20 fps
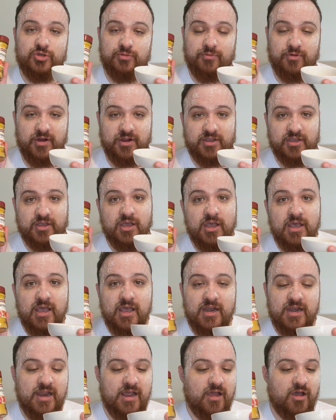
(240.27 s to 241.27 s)
turmeric.
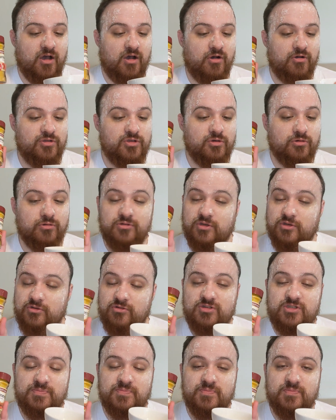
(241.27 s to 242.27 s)
Now, you'll
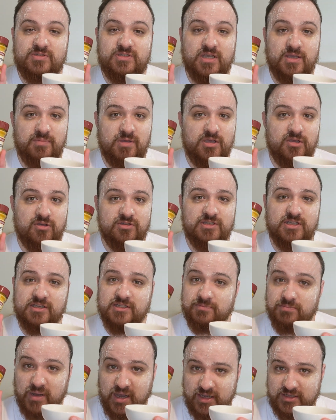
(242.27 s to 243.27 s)
see me
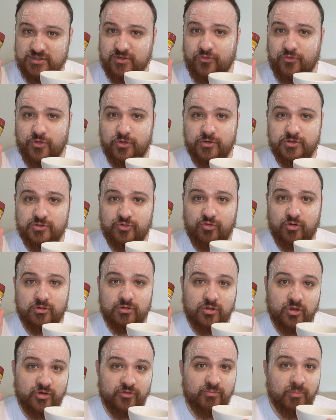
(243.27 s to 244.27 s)
using Master Foods for a
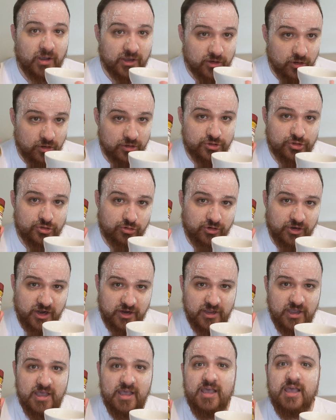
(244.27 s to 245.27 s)
lot of my
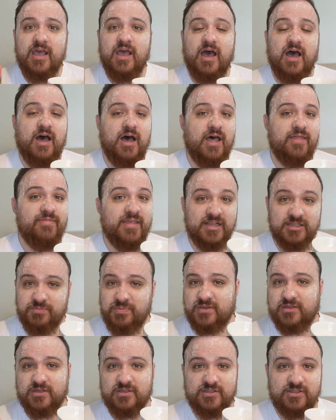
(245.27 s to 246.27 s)
contouring, and that's
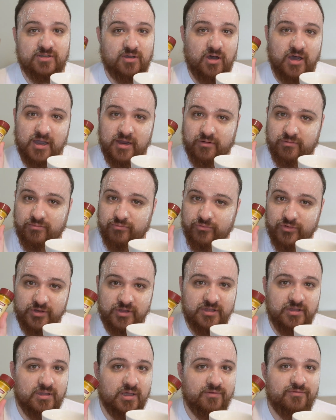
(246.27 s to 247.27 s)
because I
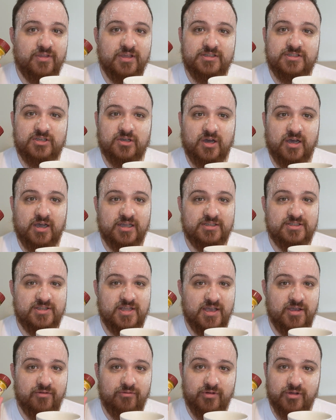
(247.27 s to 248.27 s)
really love these guys.
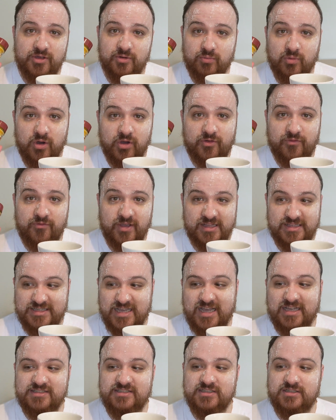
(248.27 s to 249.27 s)
They really work
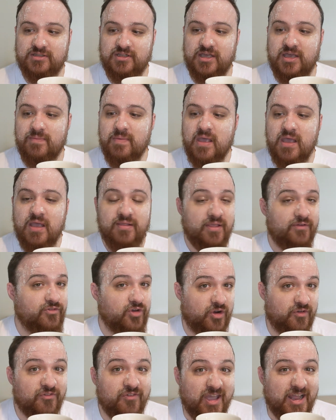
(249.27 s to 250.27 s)
fantastically. They've
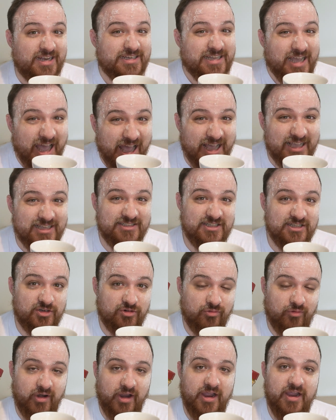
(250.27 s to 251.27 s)
got a fantastic
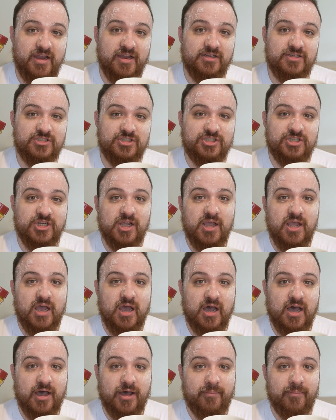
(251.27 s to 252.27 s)
range
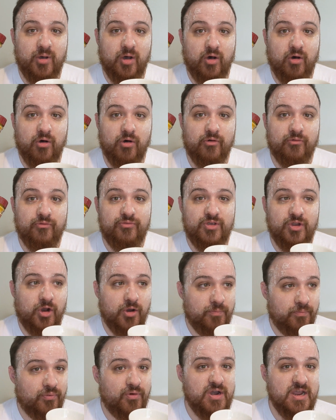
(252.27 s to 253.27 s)
of
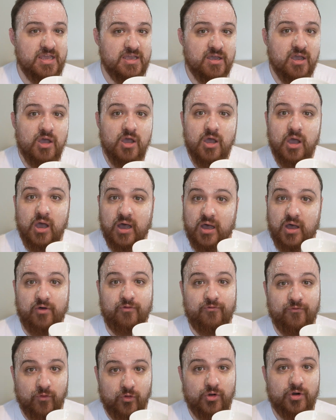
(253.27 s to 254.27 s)
pretty
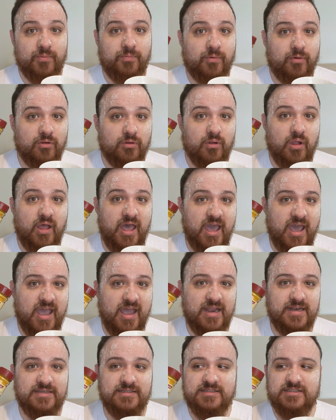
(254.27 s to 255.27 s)
affordable
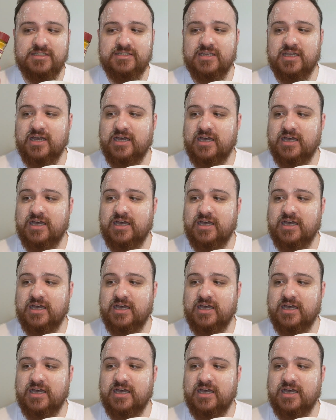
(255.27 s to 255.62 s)
and